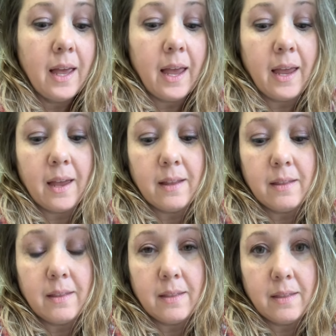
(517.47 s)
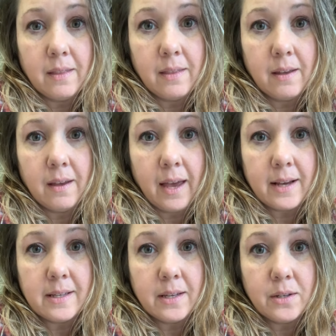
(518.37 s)
and the
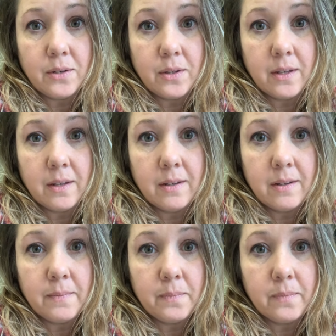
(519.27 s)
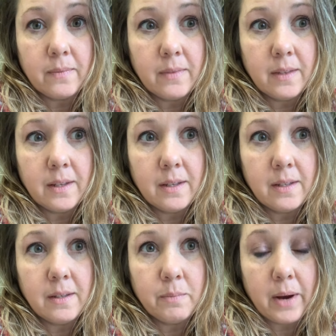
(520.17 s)
access to the
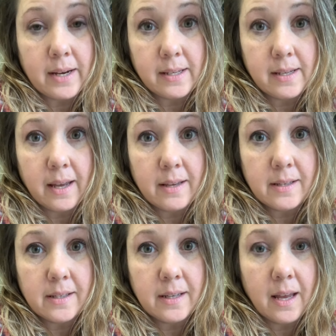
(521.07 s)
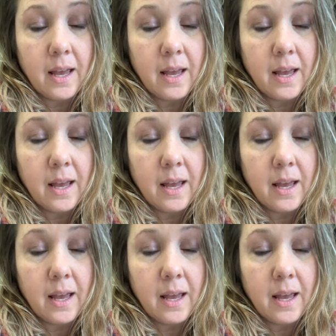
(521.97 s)
practice test.